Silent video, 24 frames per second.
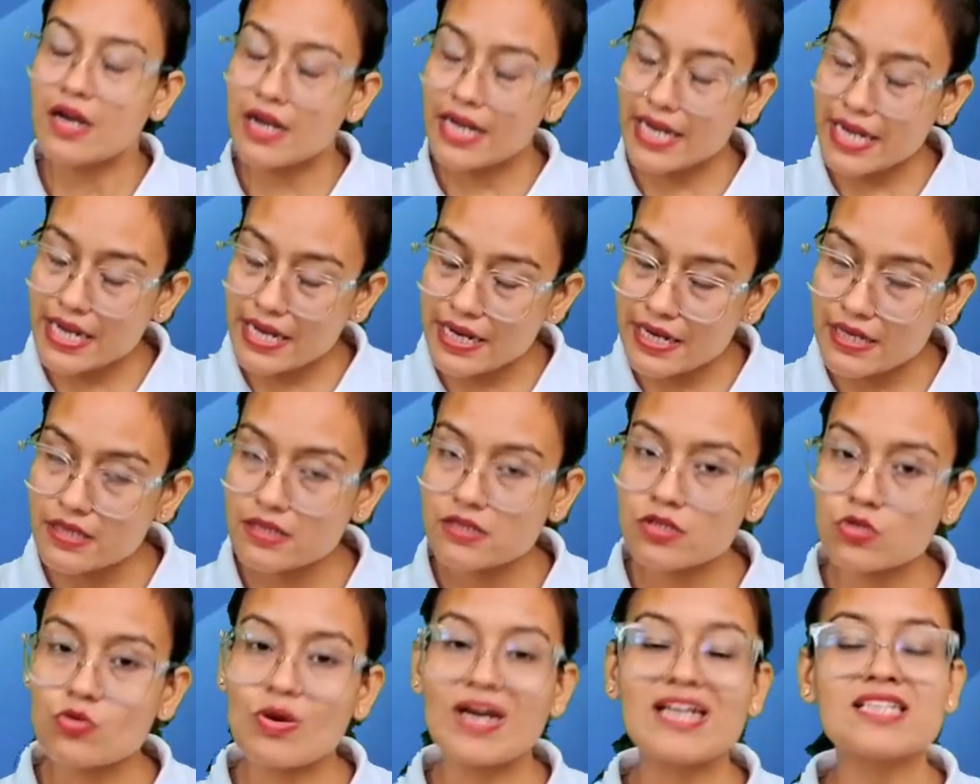in
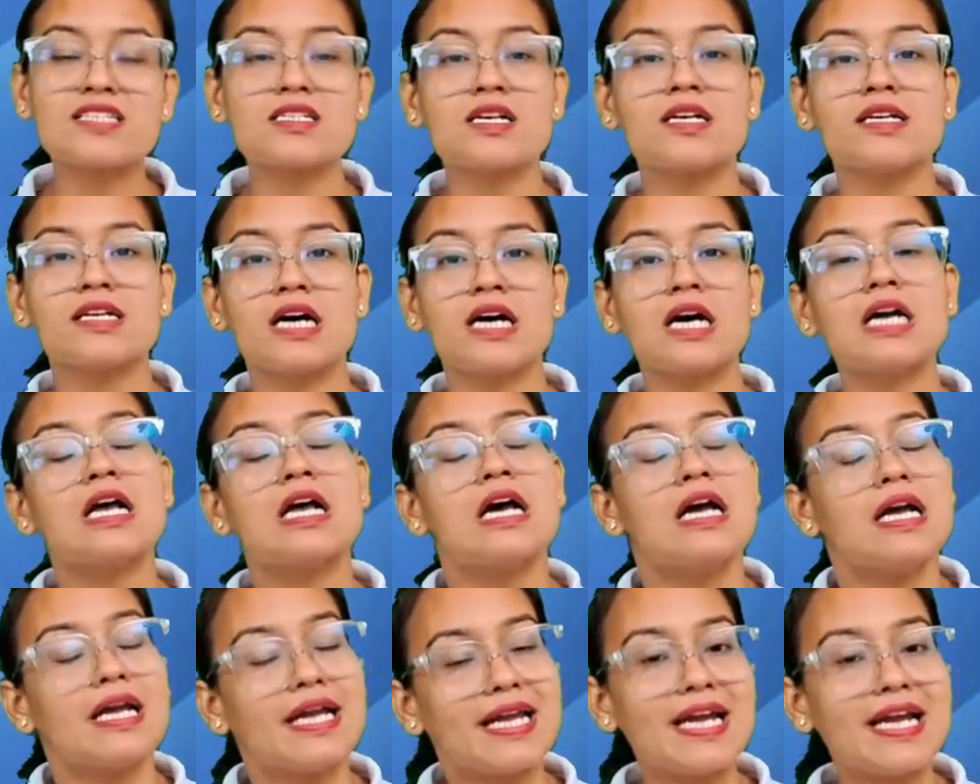twice a year,
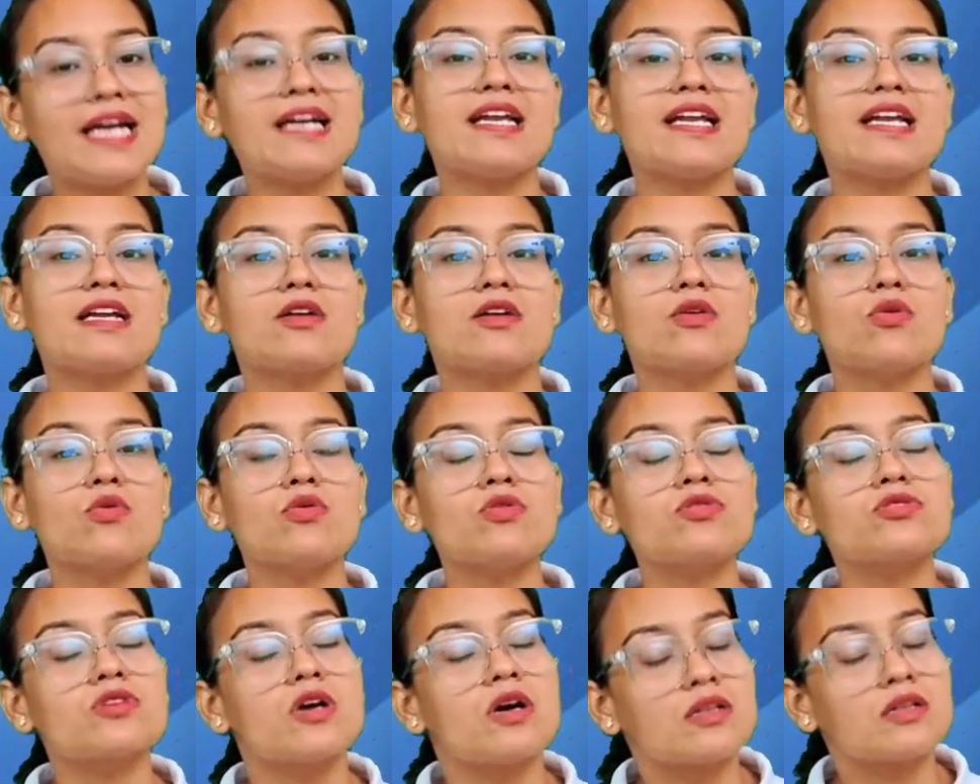it includes
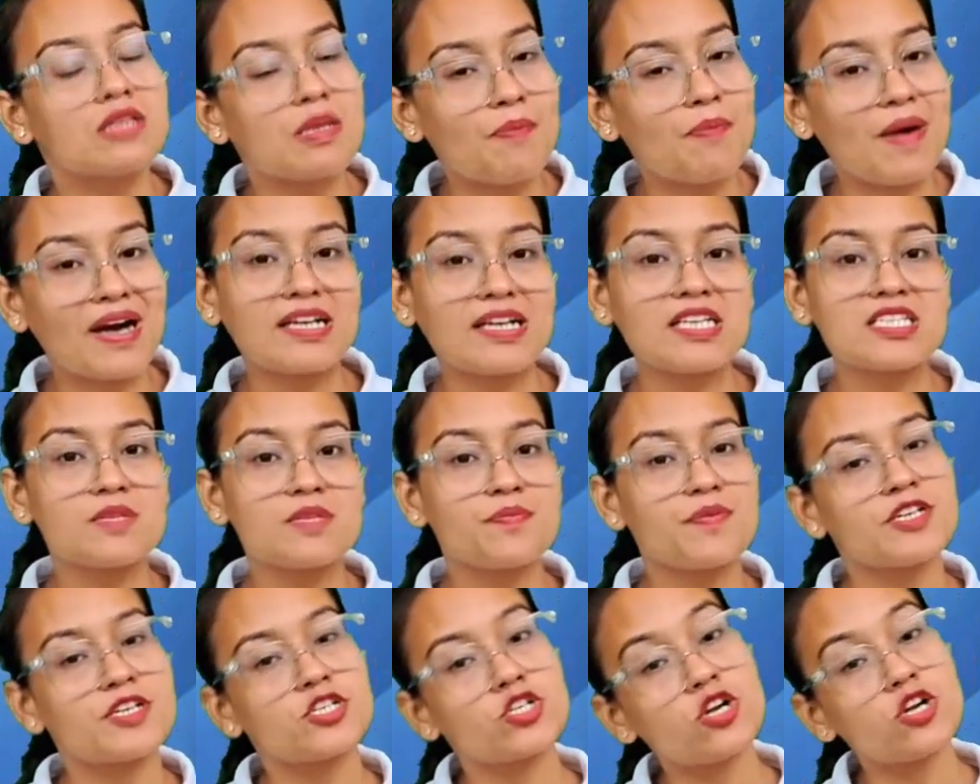the
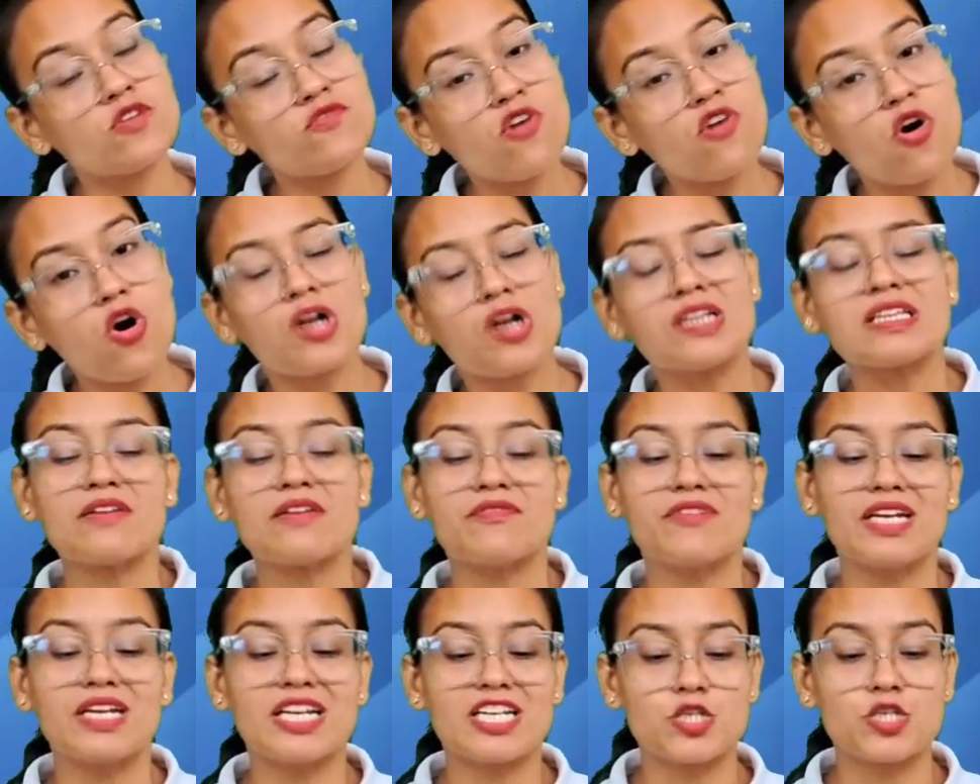participation of all the
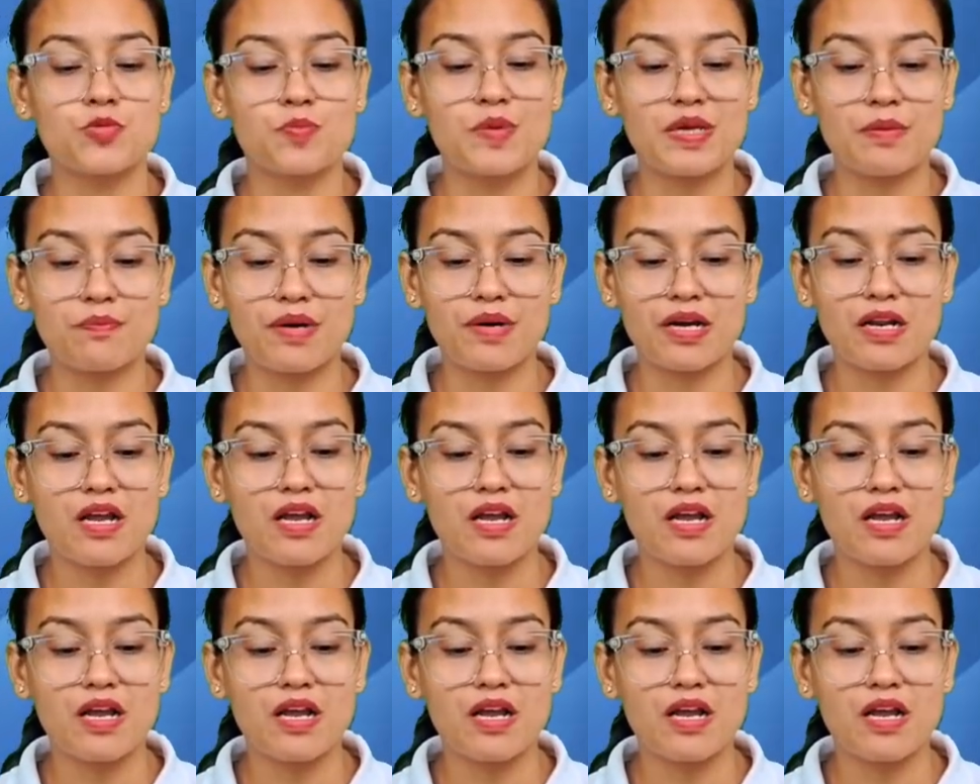village people.